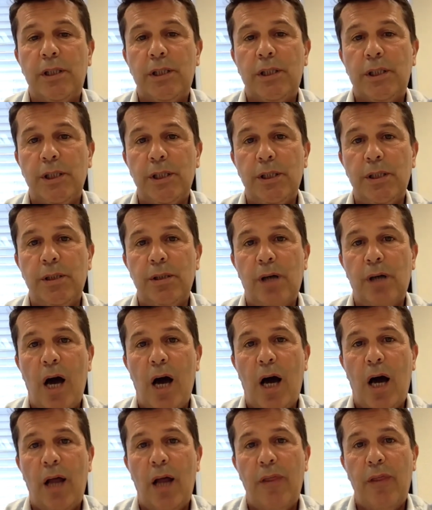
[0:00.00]
to
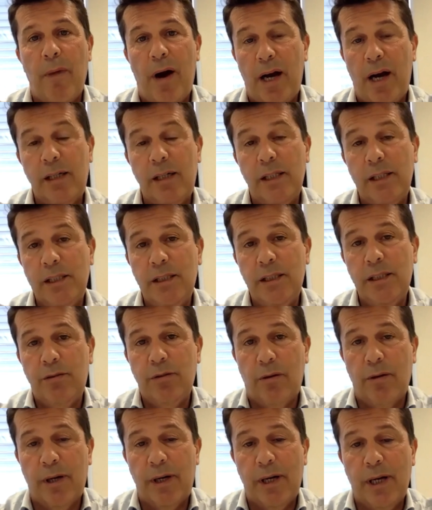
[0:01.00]
the market, to
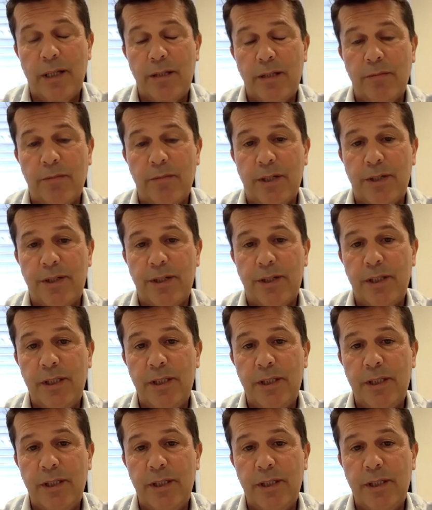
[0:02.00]
our customers,